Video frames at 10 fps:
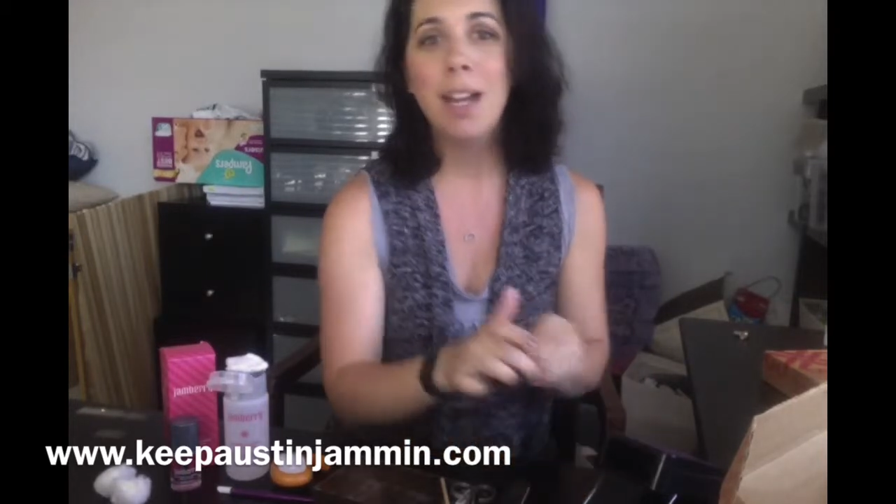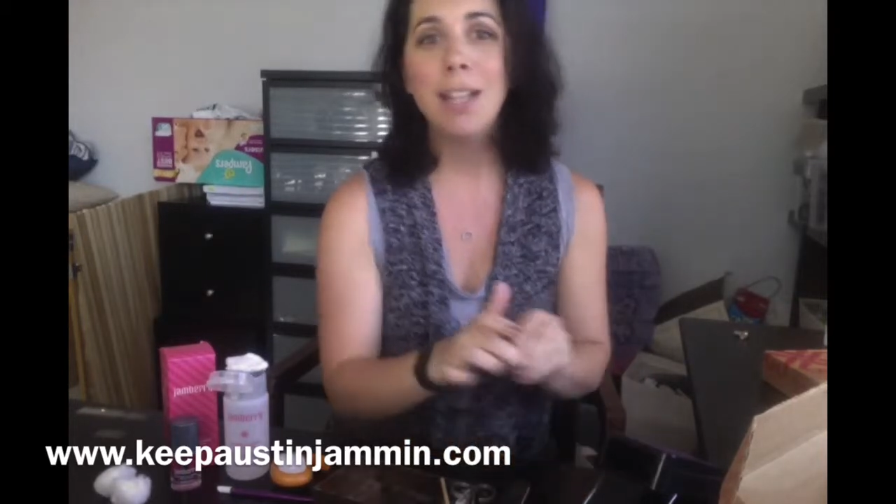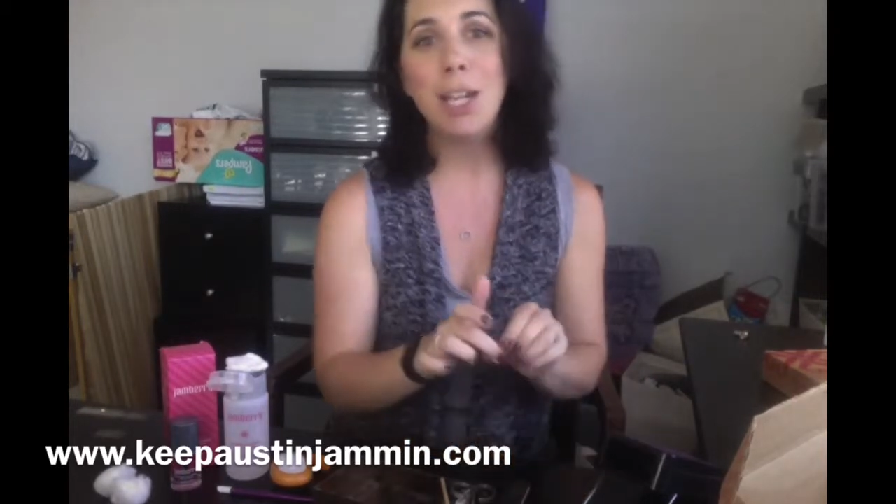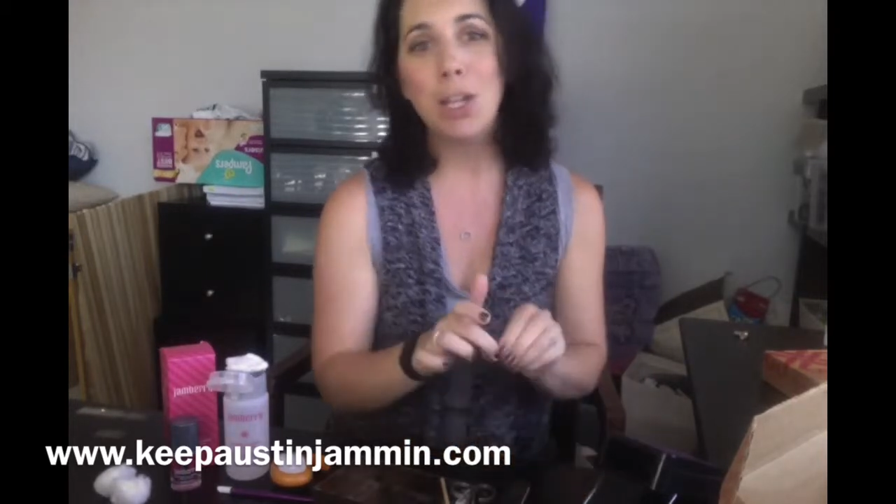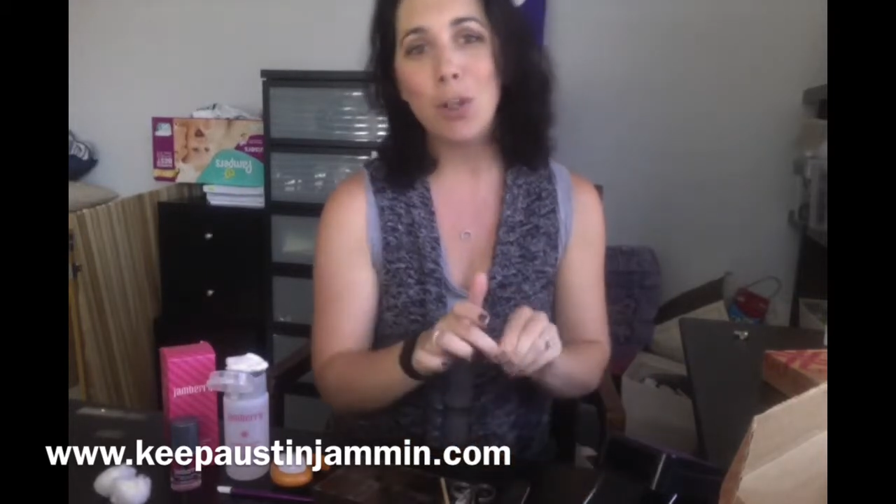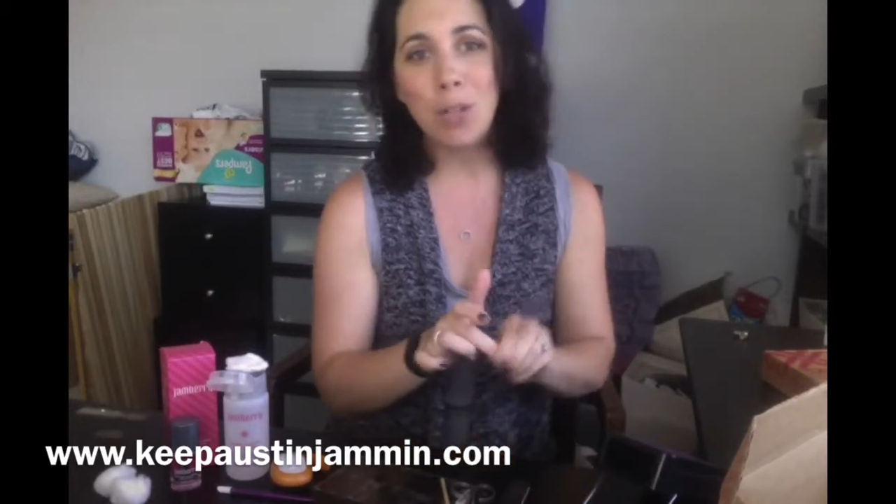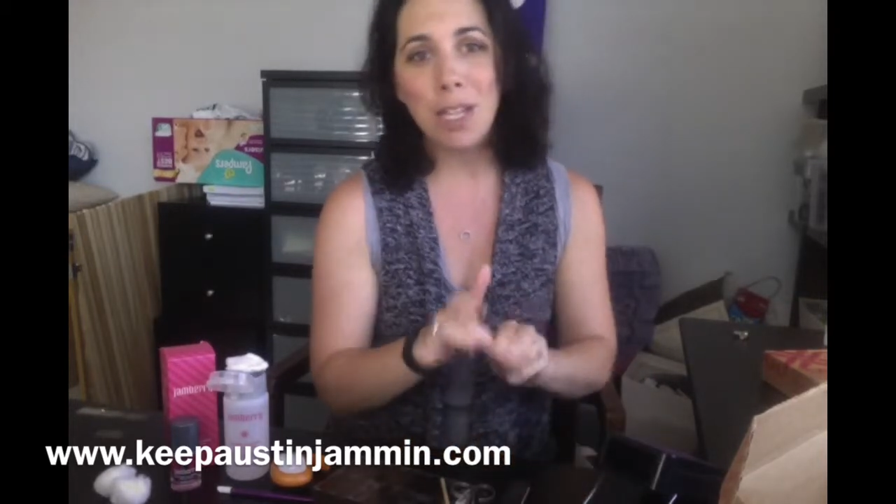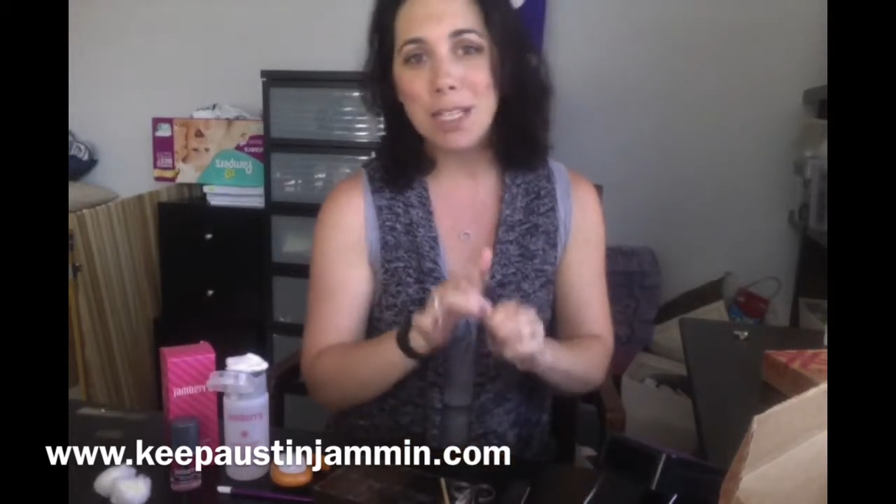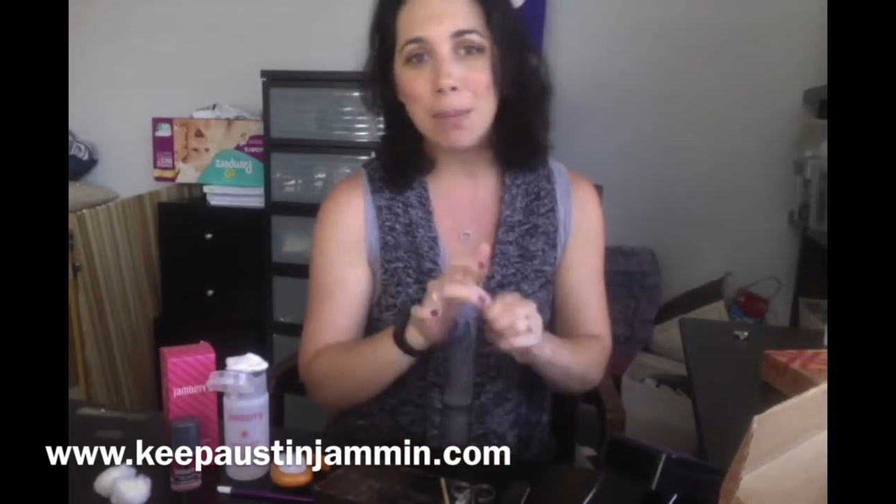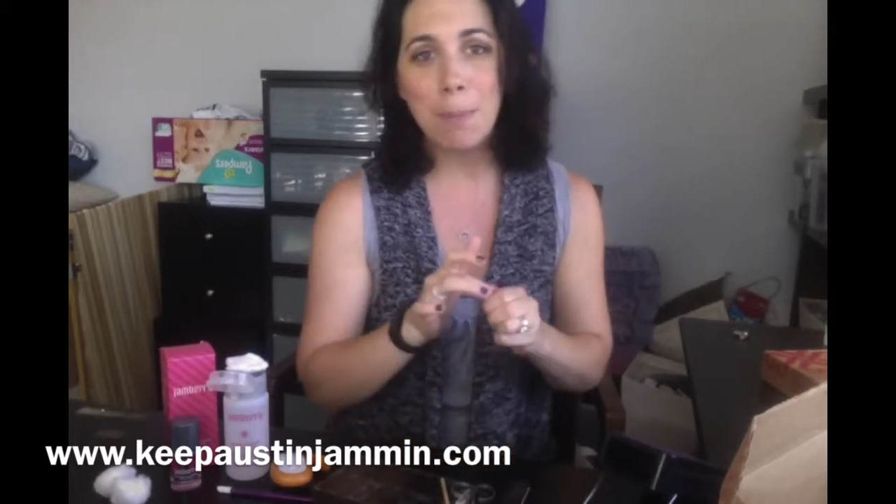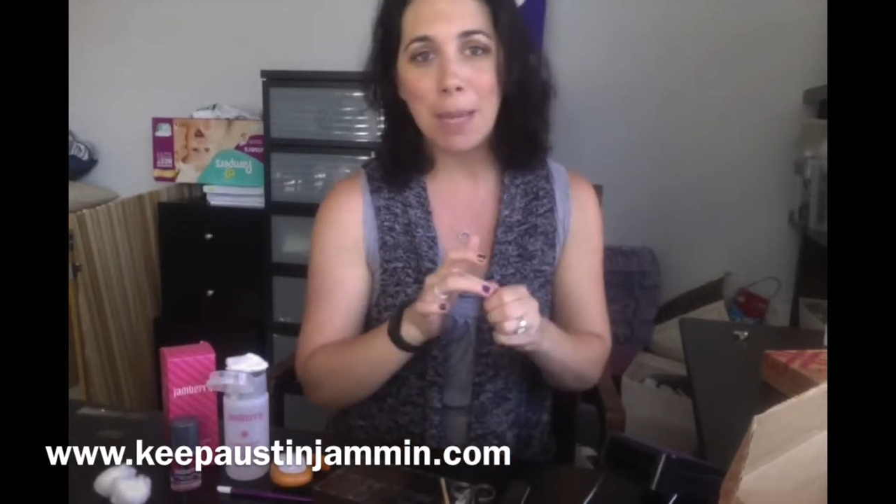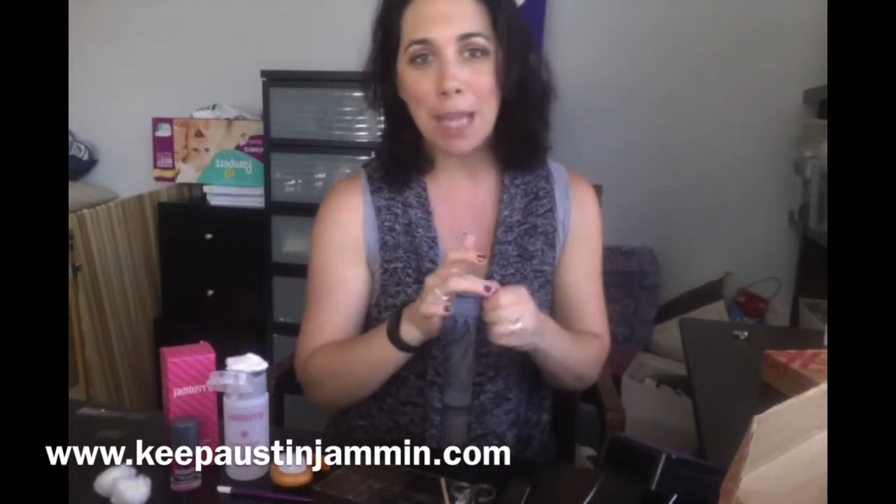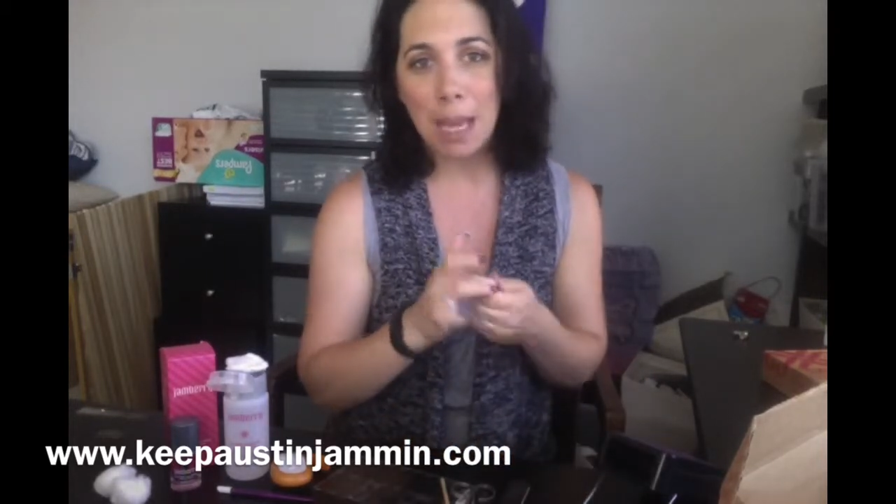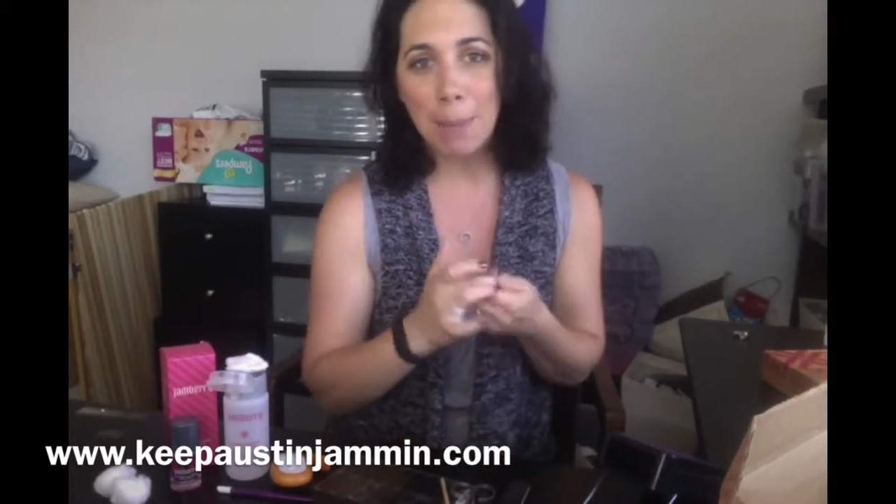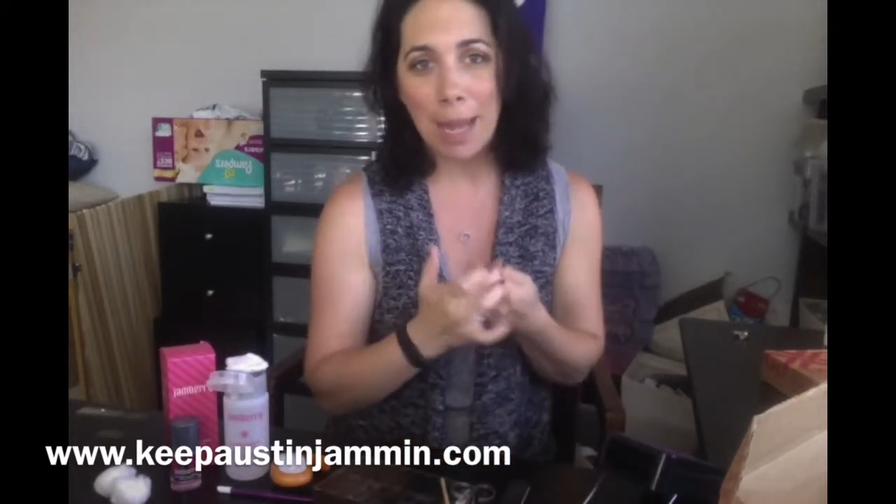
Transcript: that you don't need to be picking up a